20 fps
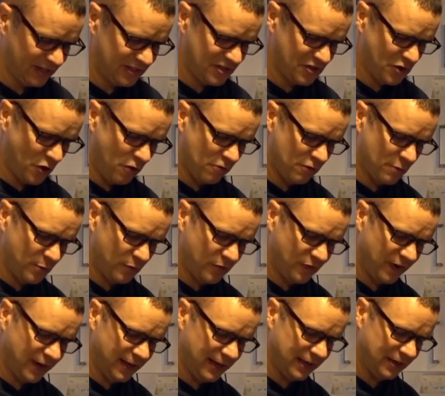This is a horrible
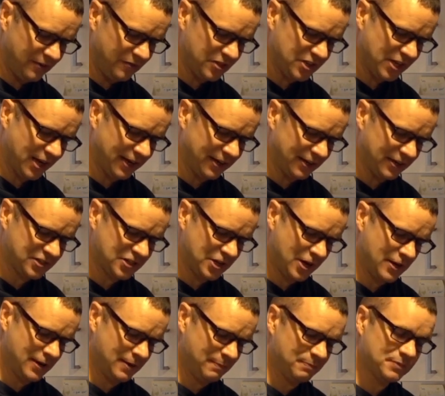feeling if you take the
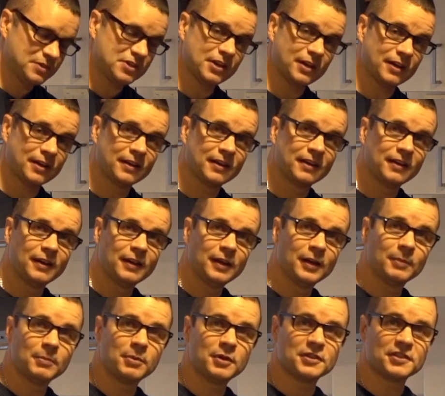time to
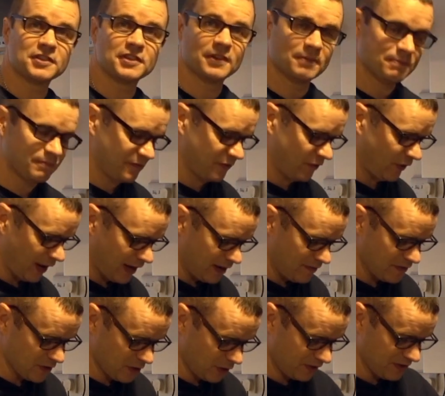put some
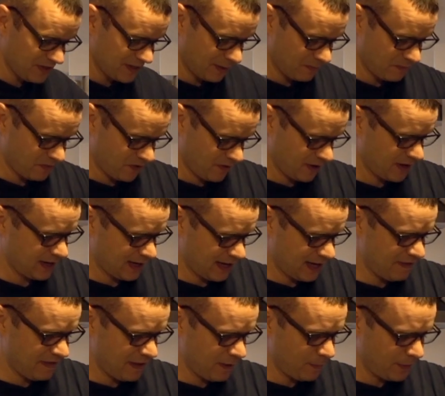flavors on something
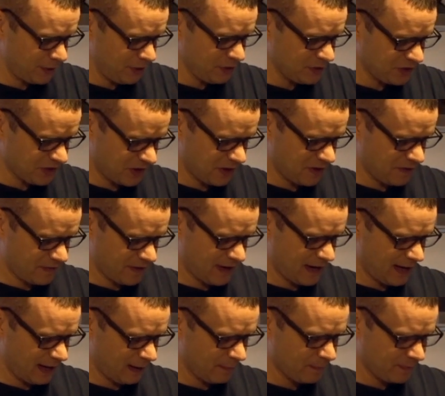and then when you serve it
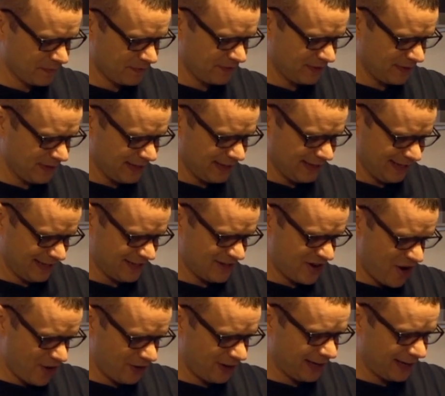up, there's
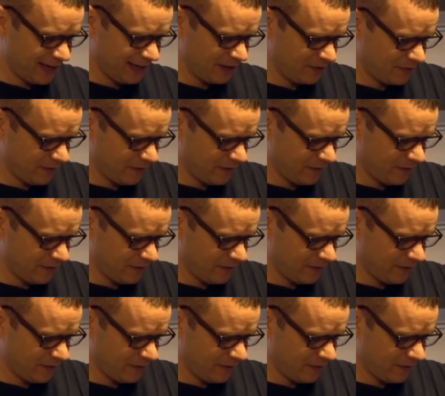hardly any